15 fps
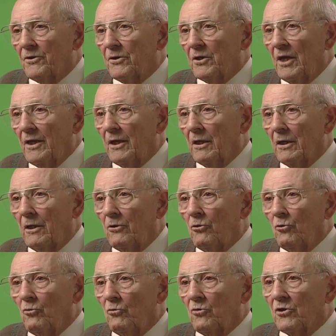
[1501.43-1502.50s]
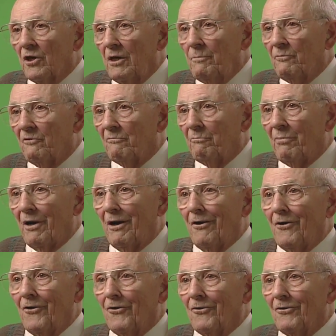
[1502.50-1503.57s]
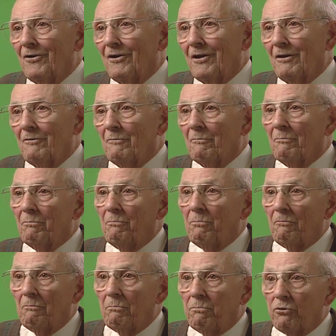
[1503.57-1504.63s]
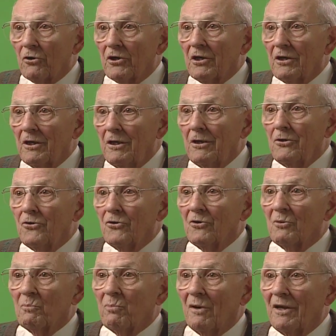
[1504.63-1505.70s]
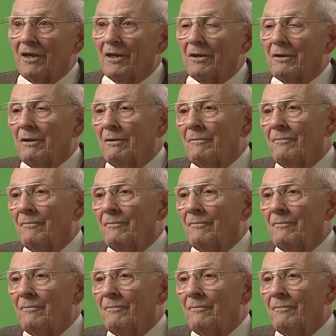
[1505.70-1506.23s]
take a new type of barrier and put it into the plant